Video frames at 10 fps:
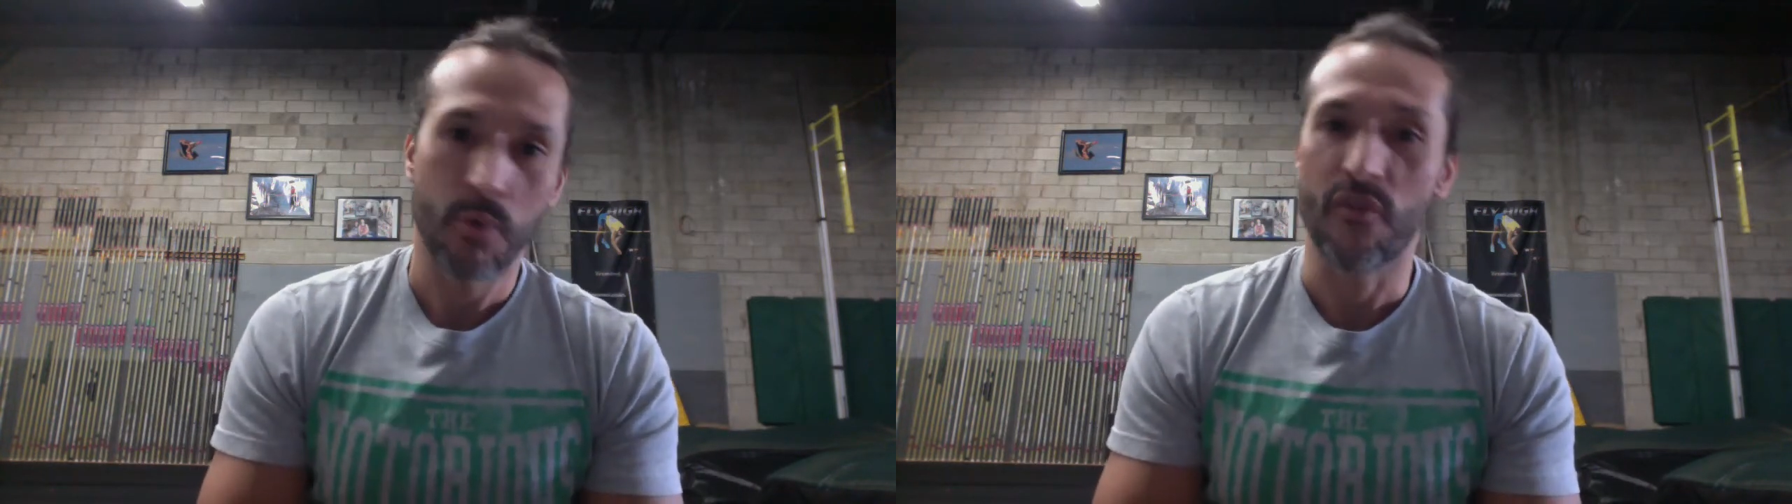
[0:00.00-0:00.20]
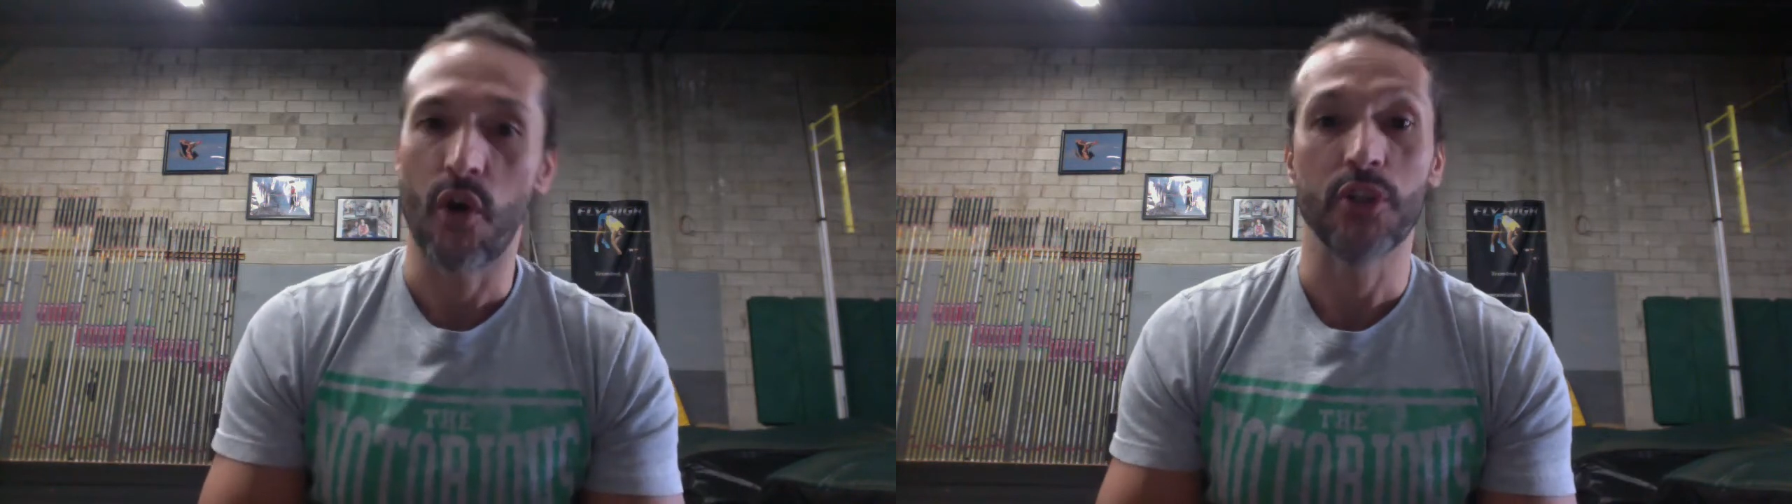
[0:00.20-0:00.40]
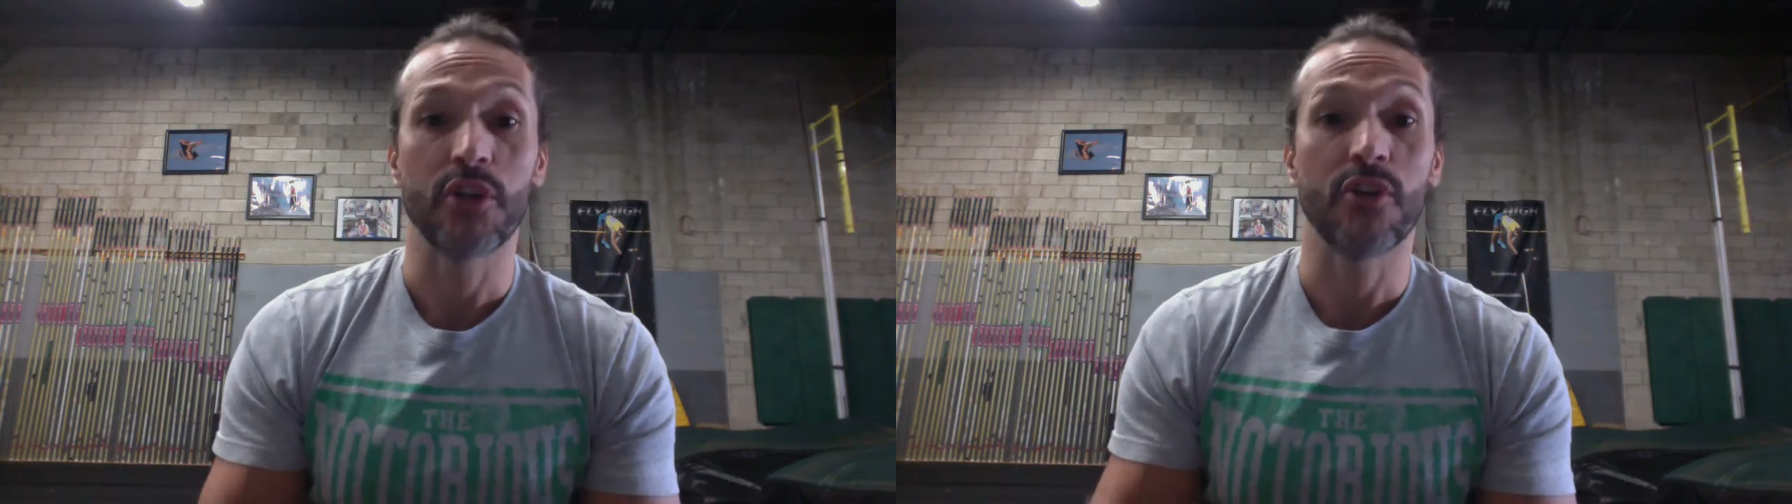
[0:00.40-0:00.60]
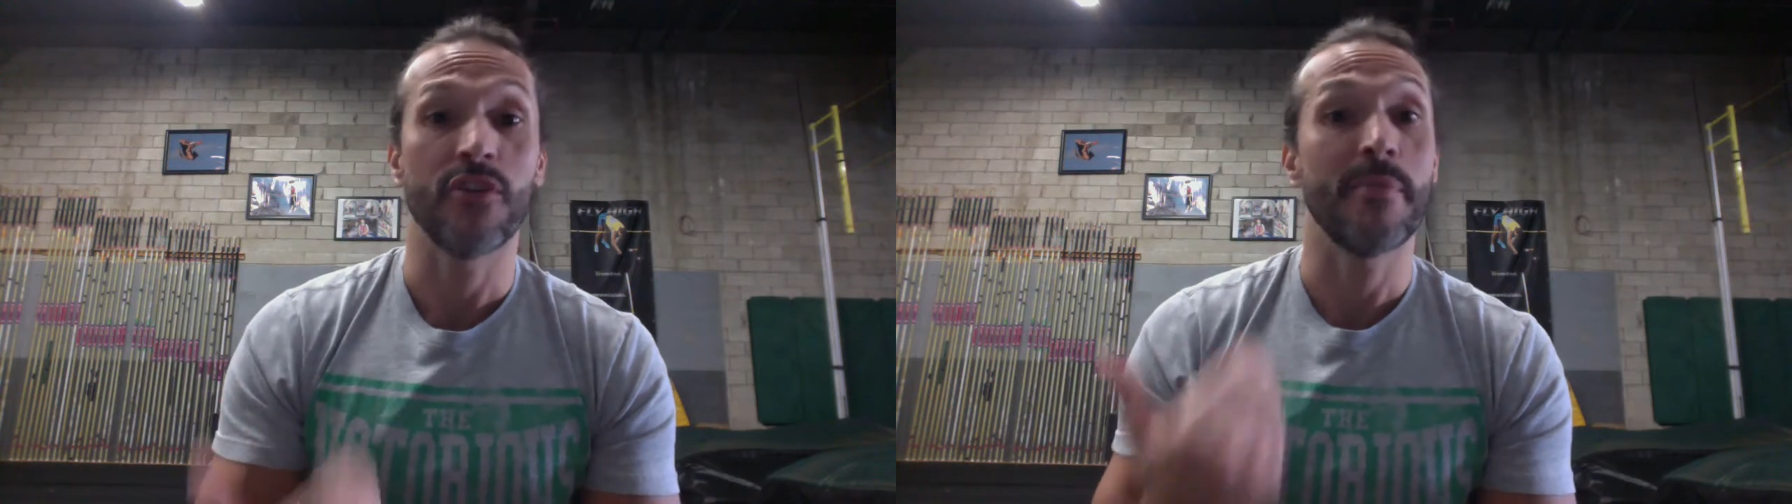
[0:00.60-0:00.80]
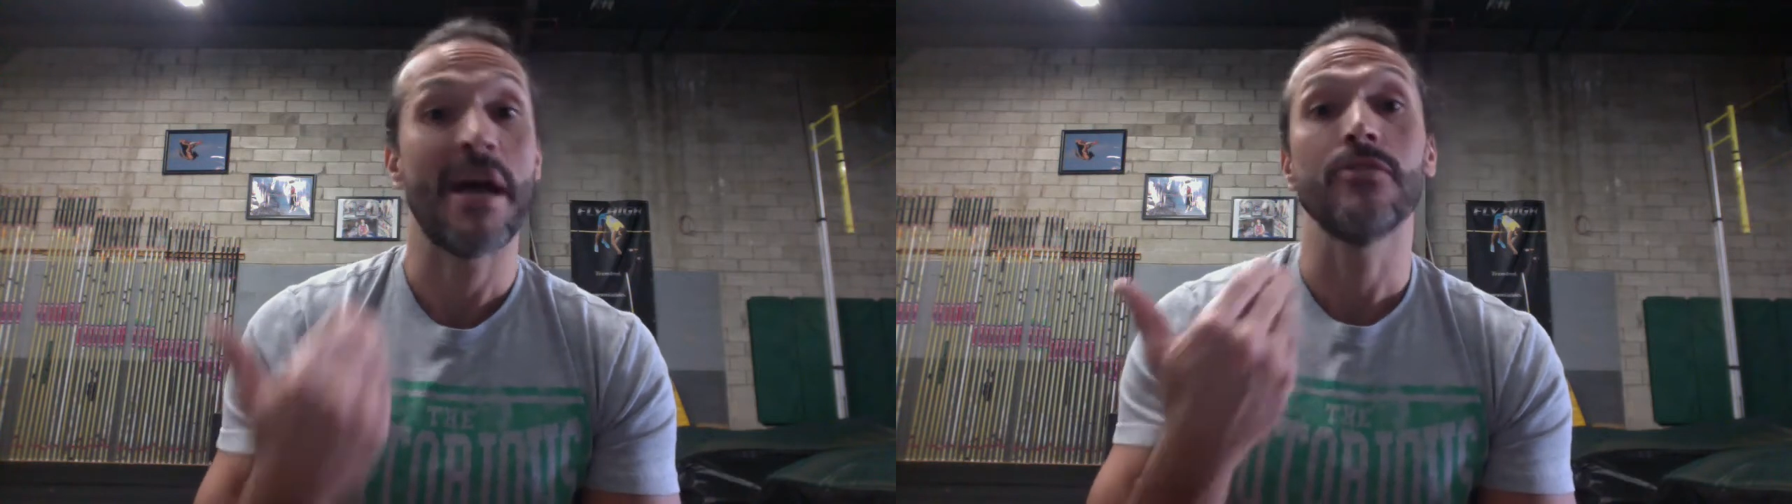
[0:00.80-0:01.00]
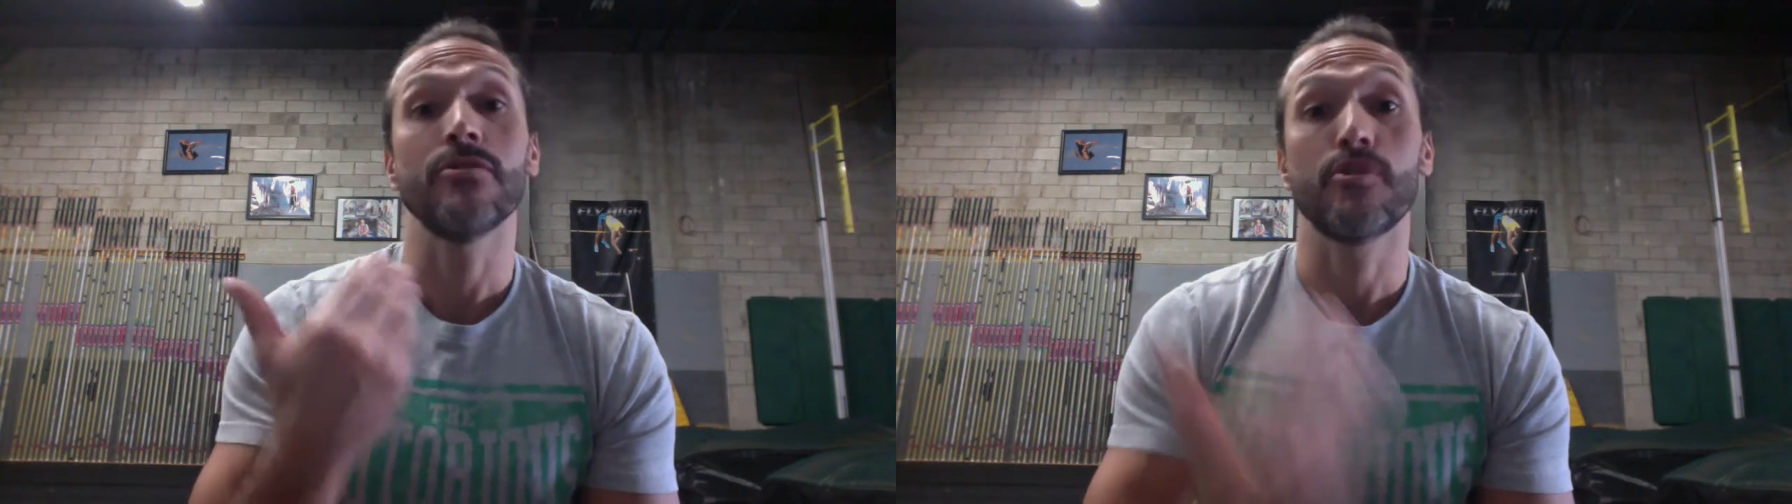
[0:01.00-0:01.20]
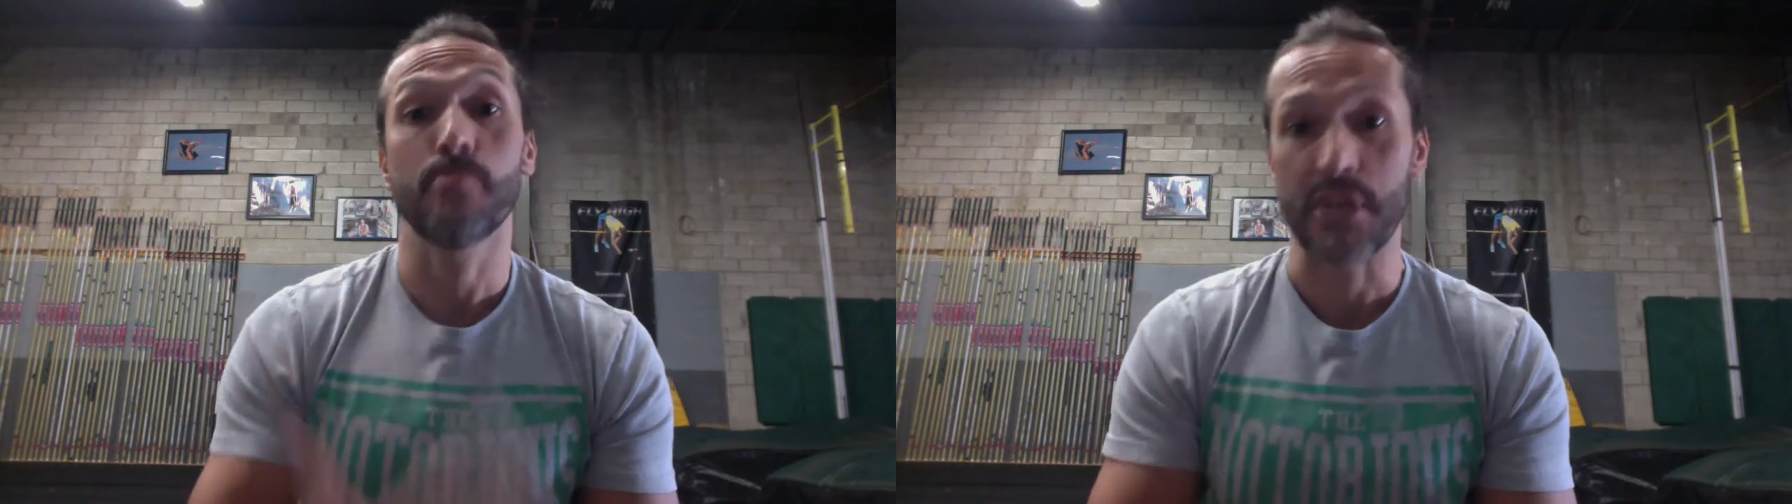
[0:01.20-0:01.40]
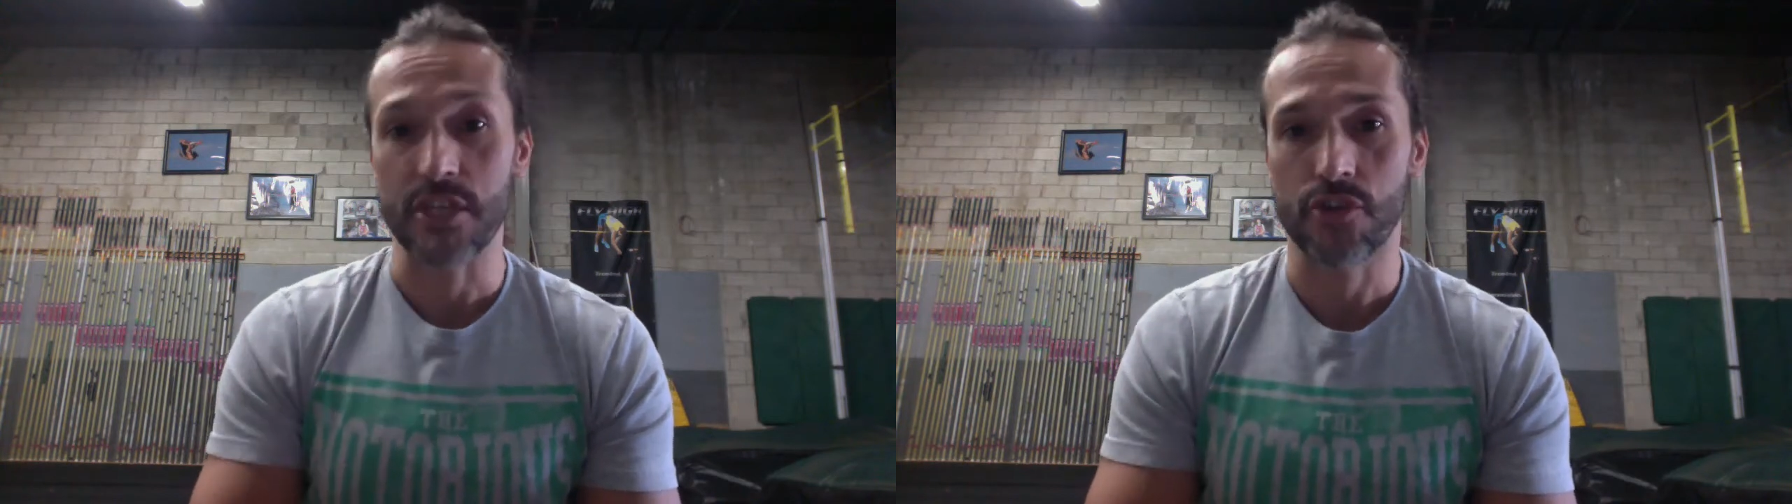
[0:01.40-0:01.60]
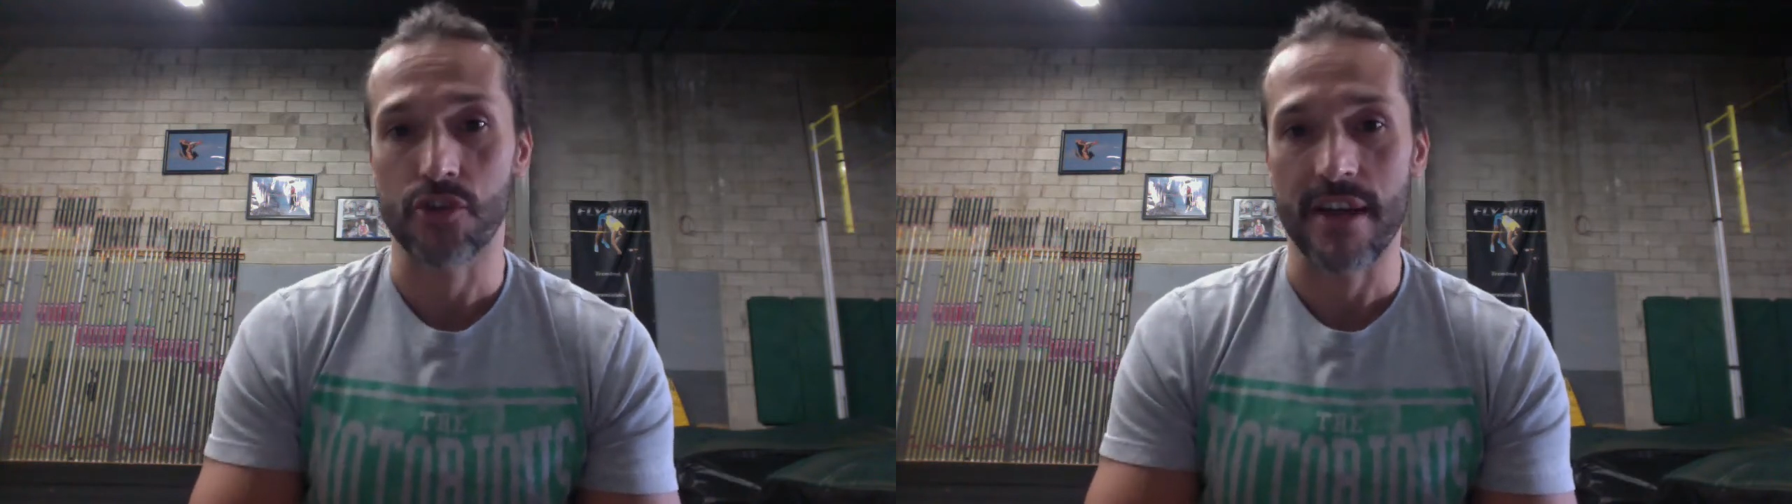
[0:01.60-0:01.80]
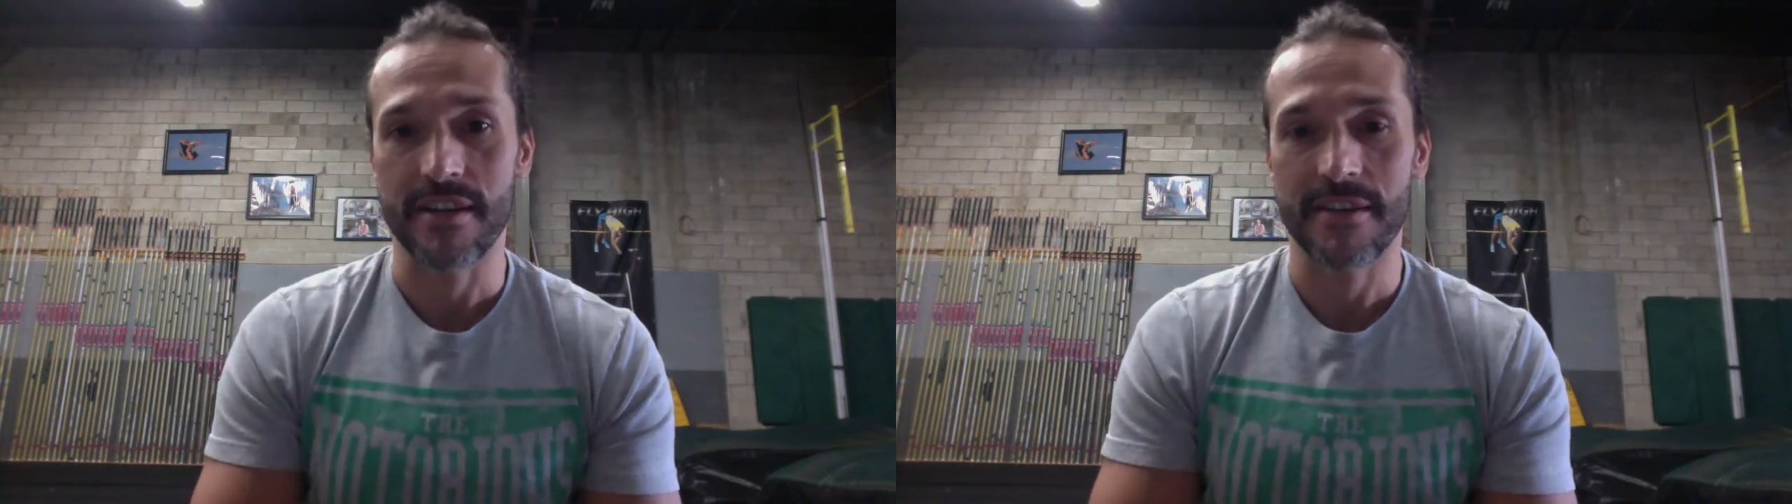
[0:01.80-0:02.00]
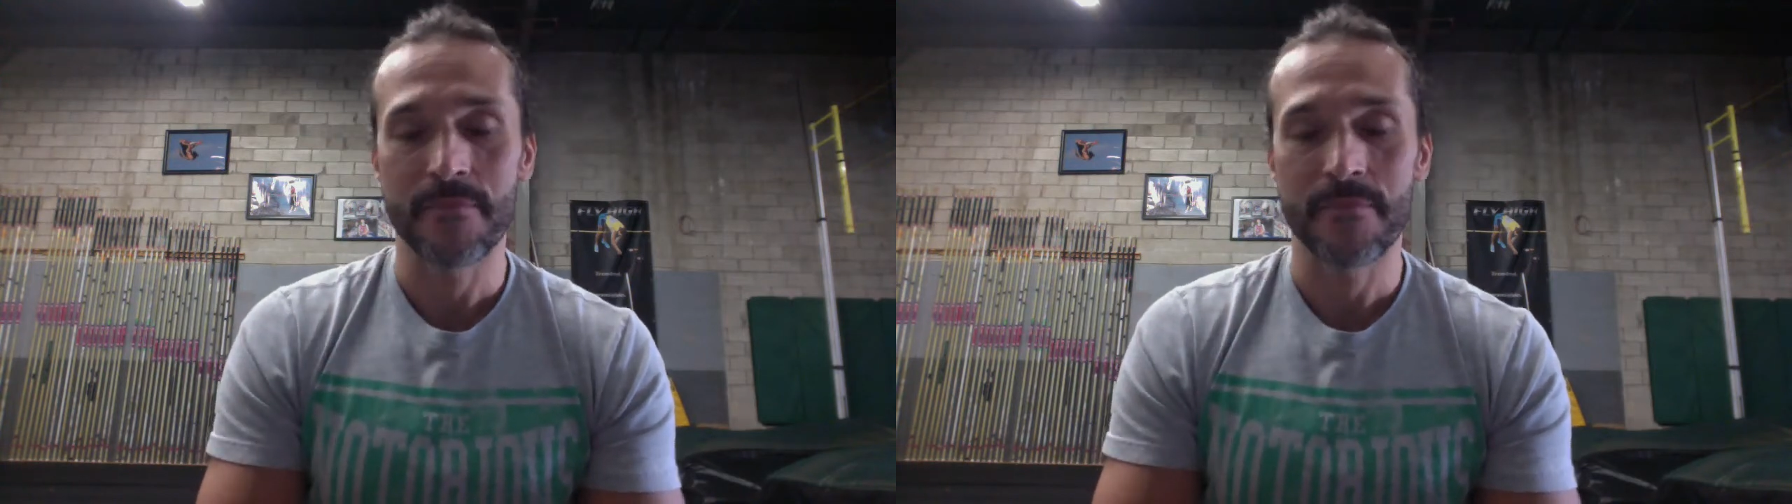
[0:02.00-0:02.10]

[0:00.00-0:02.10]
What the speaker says: we've all heard about spring training.